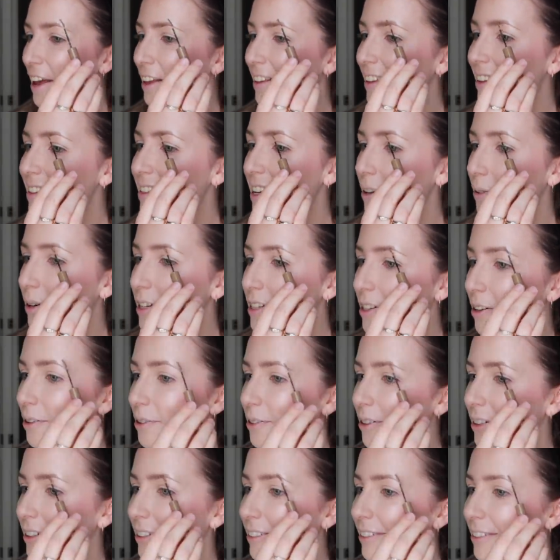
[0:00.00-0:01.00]
That's how I told
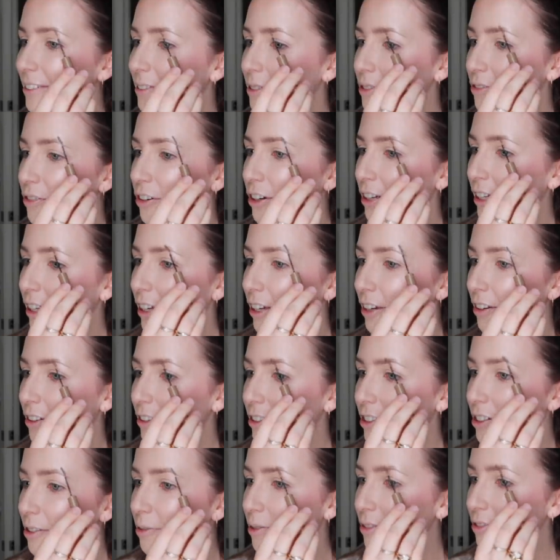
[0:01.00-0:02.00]
her. It was very cute.
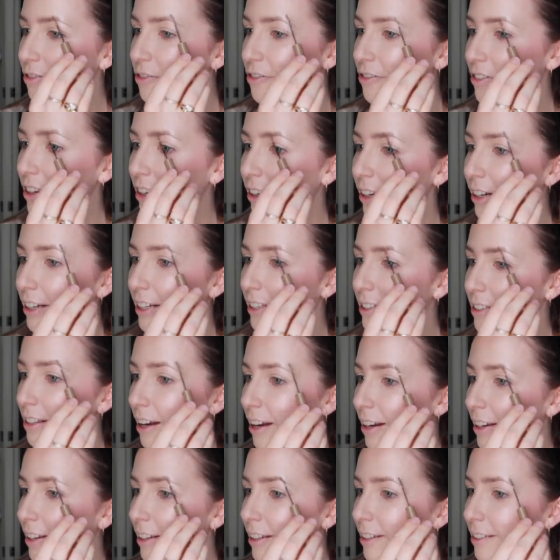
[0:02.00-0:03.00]
She was very
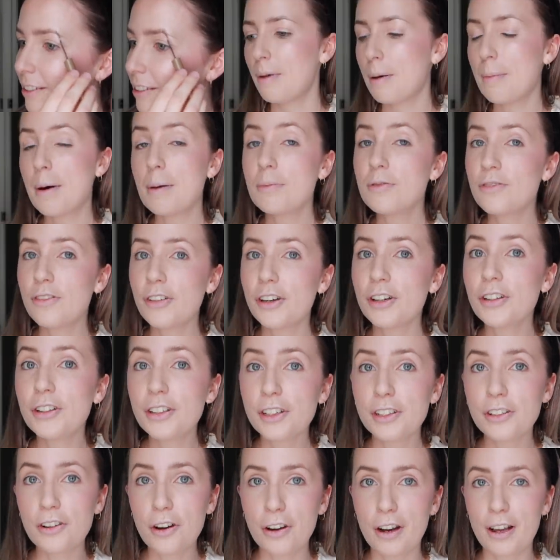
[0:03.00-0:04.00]
excited. My mum's very good
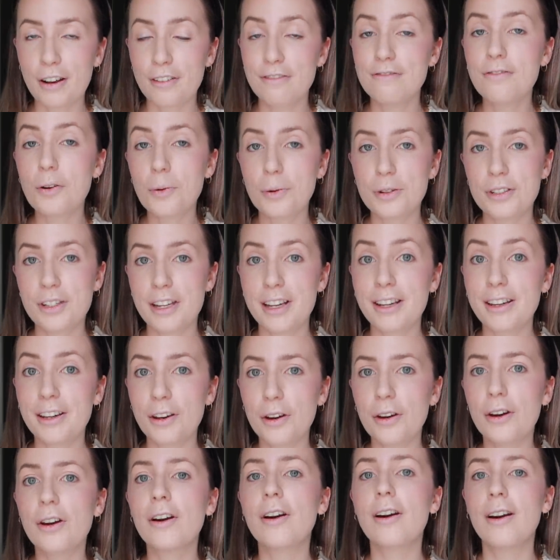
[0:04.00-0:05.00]
at not like forcing
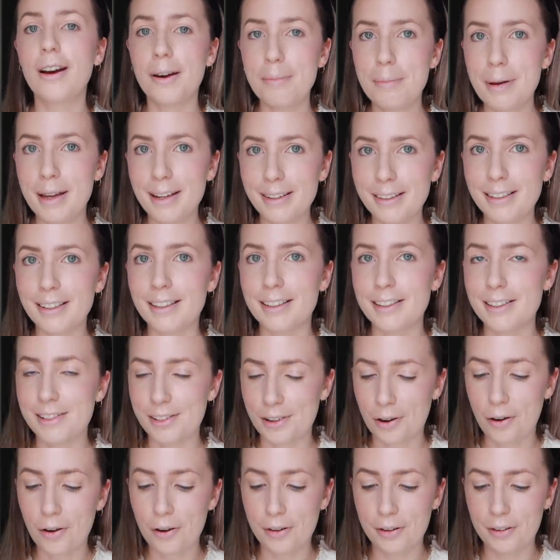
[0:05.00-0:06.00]
her opinions
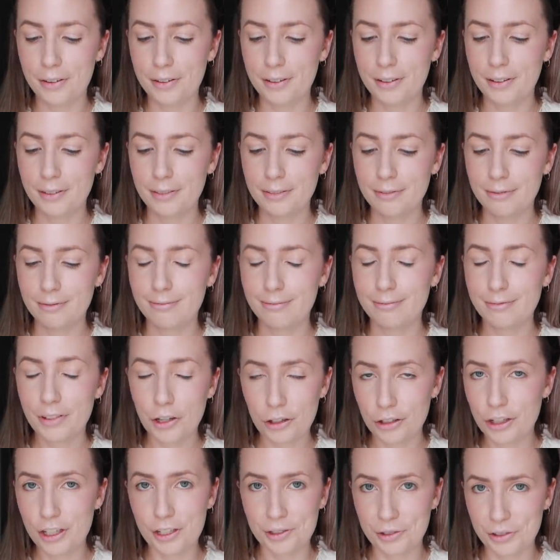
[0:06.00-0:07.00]
on
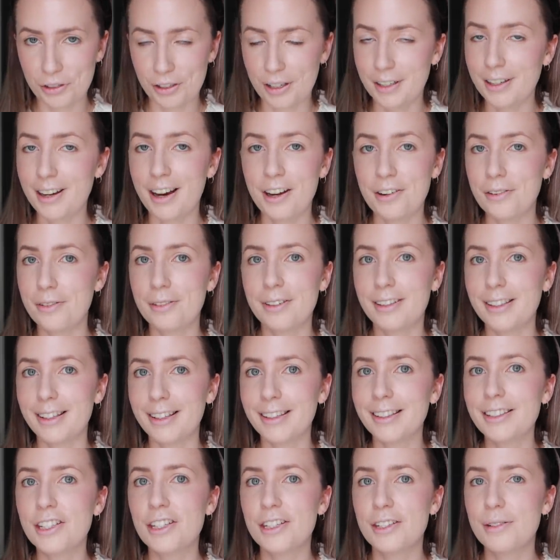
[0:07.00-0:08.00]
her children, I don't
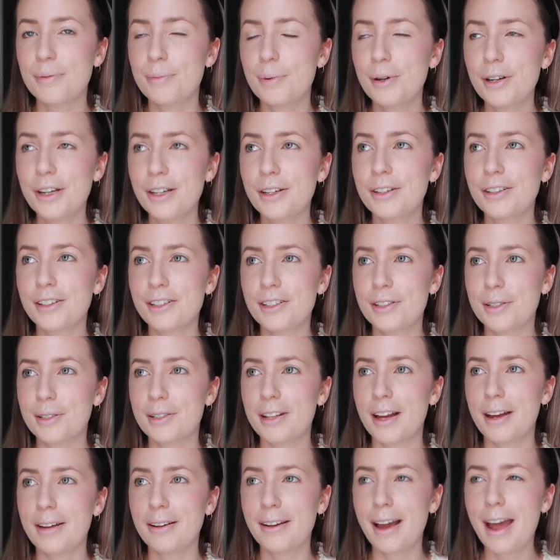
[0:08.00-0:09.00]
think. She's pretty good at just
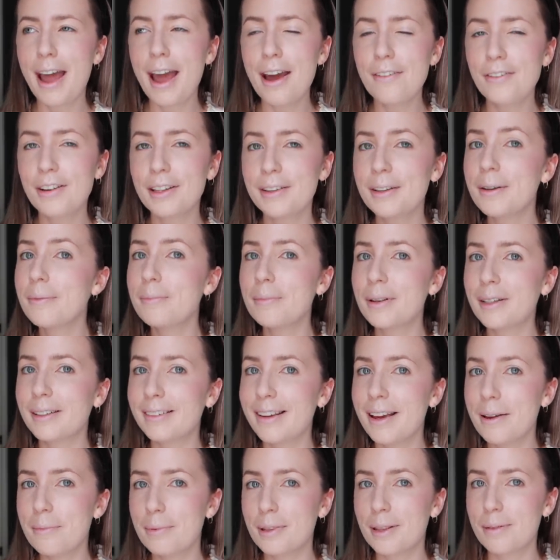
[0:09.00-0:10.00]
like having them but
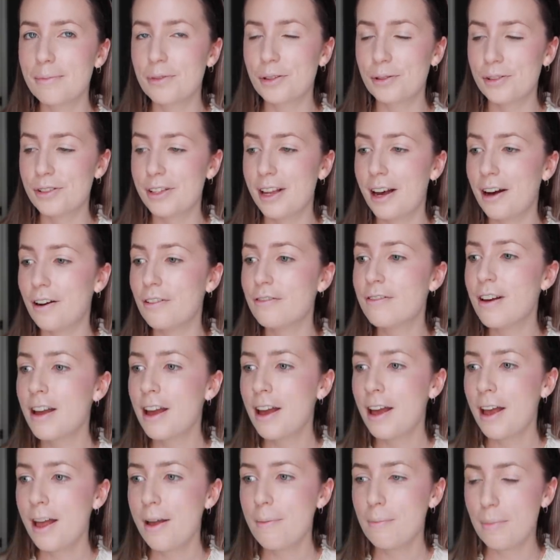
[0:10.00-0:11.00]
keeping them to herself.
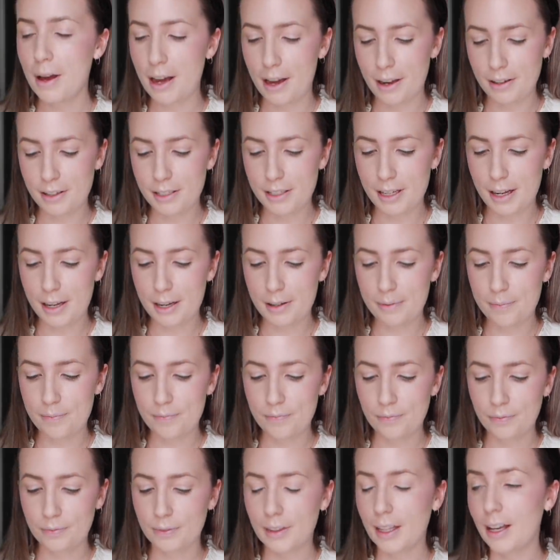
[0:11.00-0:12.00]
But
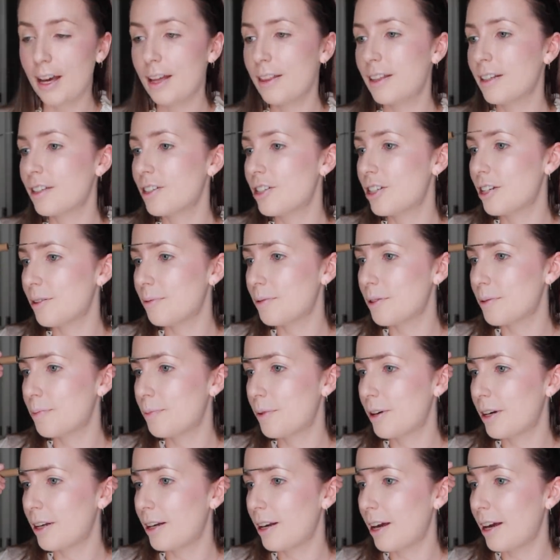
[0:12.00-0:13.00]
um, I think she was
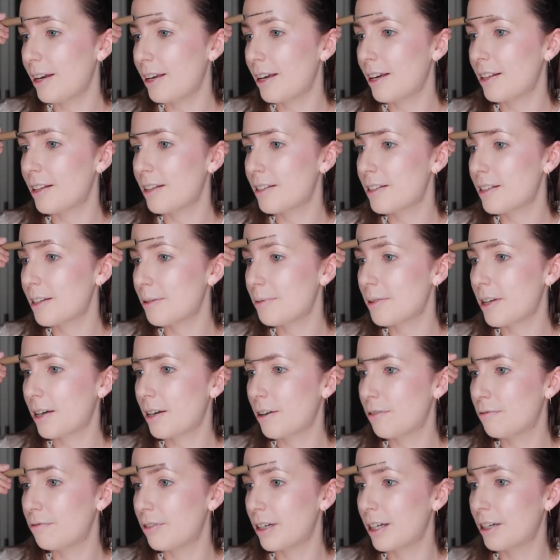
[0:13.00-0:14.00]
pretty like, yeah, this seems like
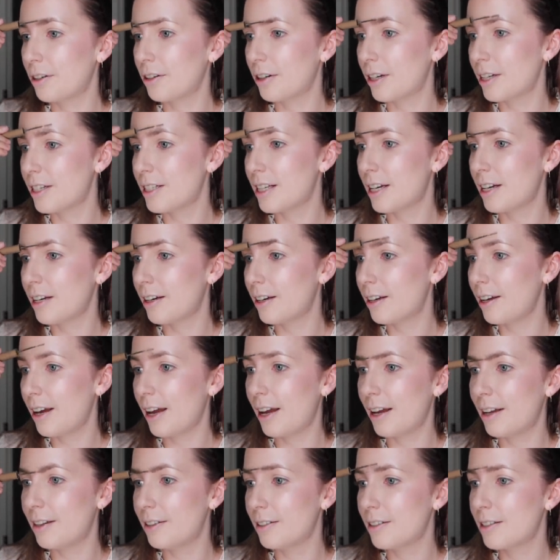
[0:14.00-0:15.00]
a really good idea,
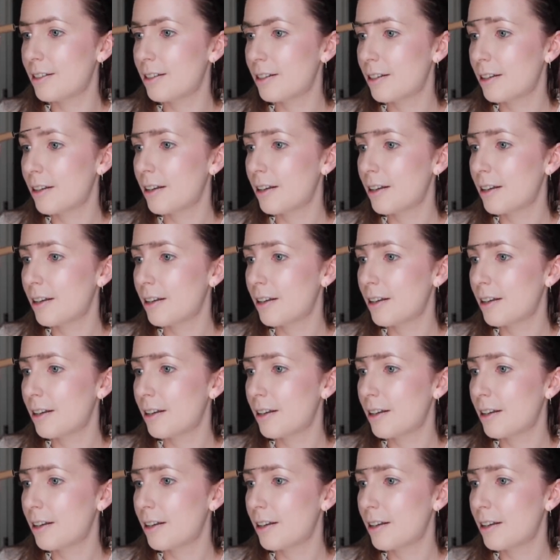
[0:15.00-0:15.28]
and